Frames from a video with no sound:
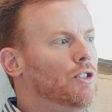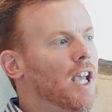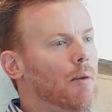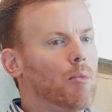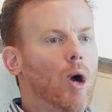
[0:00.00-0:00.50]

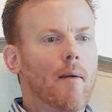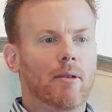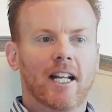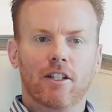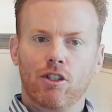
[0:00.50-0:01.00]
take a
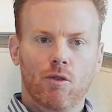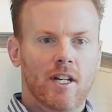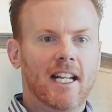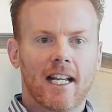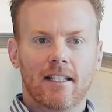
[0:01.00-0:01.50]
property as
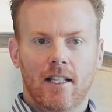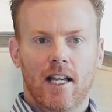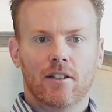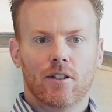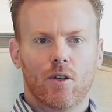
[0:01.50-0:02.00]
unique as
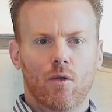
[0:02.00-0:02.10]
this,